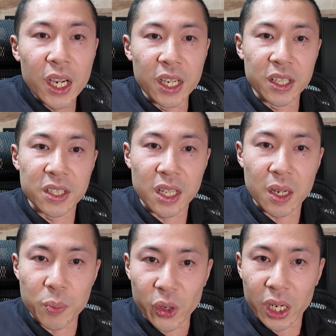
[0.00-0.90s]
It is a
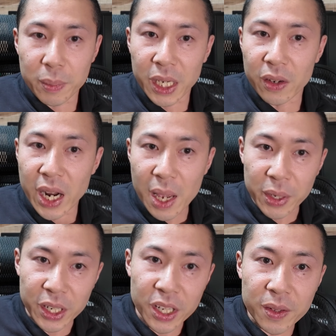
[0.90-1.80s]
programming
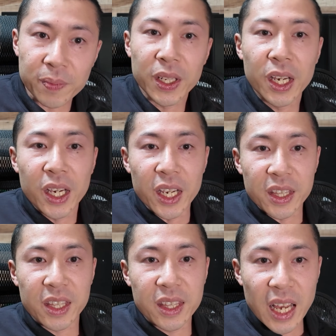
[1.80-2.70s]
library.
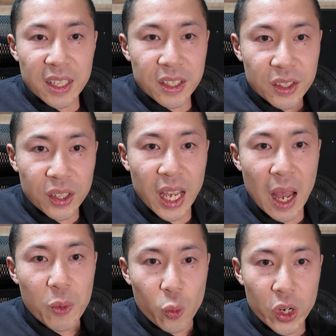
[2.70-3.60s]
It doesn't
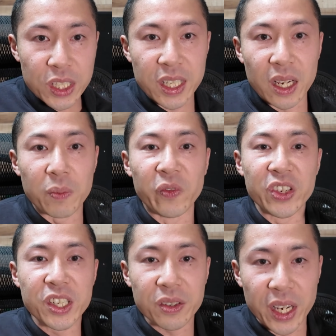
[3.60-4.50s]
come with a
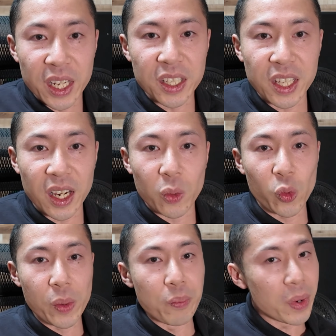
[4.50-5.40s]
visual editor
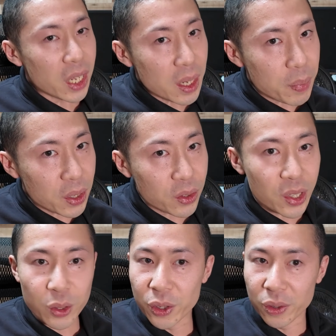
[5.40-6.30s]
or many
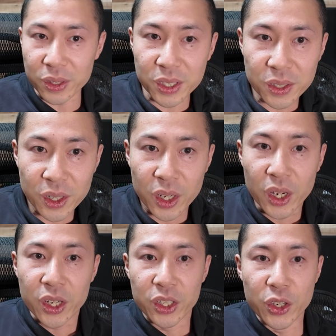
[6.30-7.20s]
built-in tools.
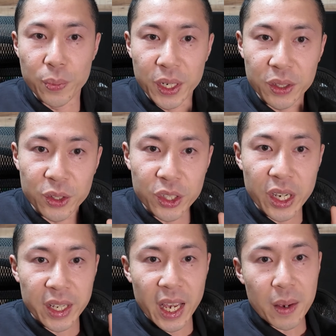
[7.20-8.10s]
You build
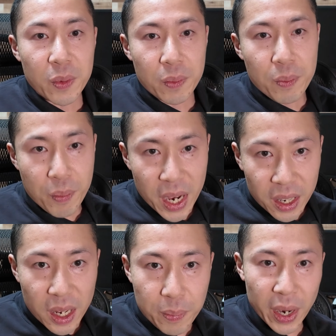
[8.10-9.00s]
your game
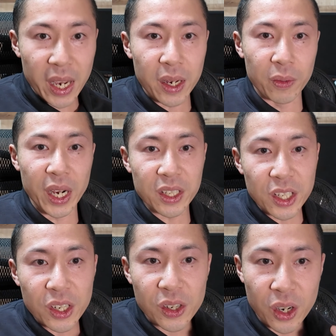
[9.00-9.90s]
mainly by
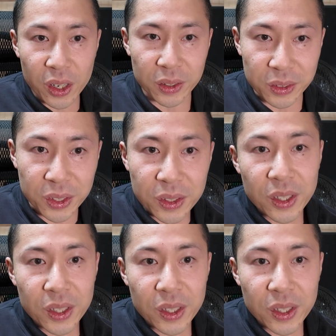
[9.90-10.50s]
writing code,